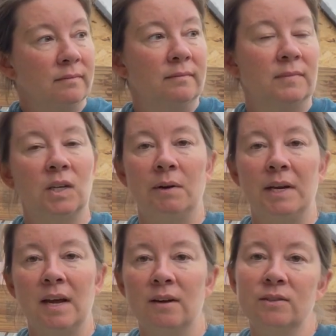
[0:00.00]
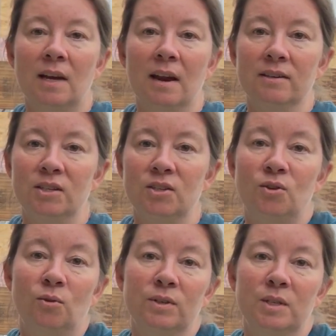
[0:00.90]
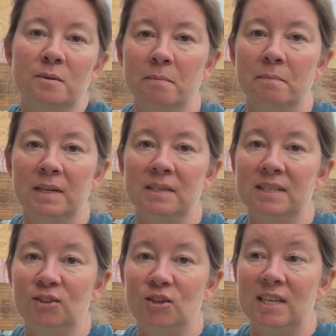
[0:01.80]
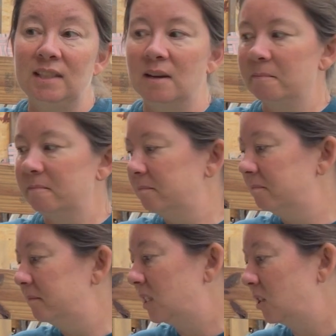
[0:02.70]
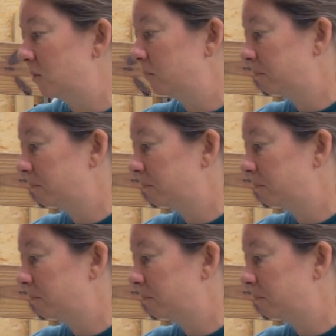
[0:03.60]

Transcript: the greenhouse kind of just stores them until you need them. So,